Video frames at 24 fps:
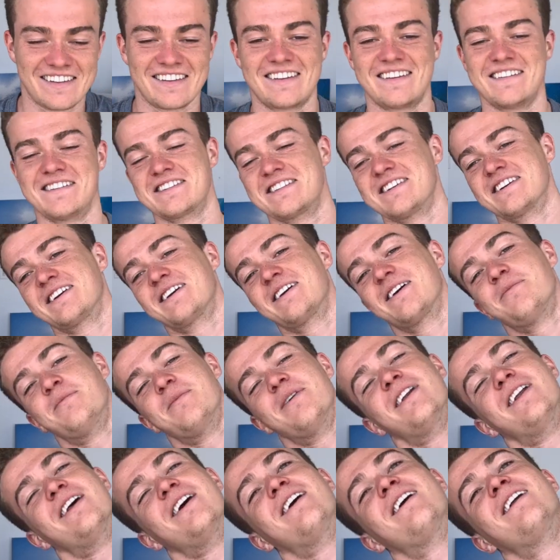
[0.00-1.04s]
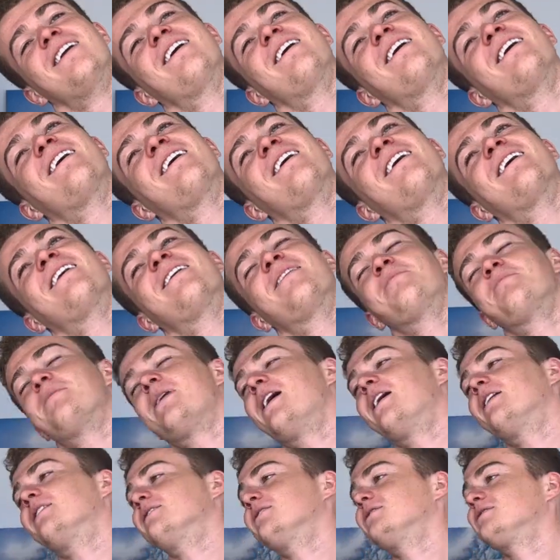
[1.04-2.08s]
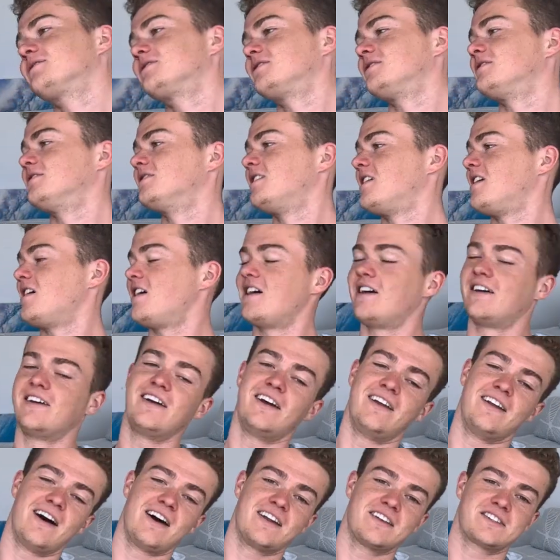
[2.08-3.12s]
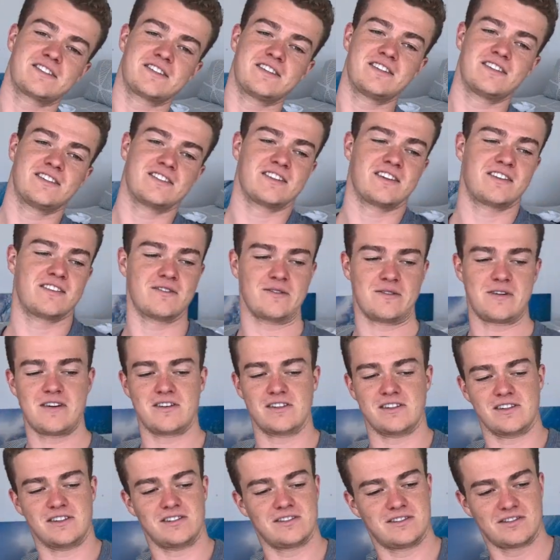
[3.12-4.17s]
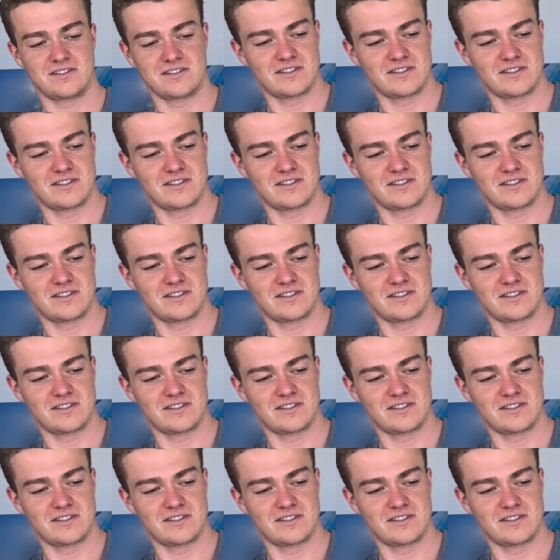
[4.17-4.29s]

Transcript: I was like a minute, man. Yeah, not as good as underwater.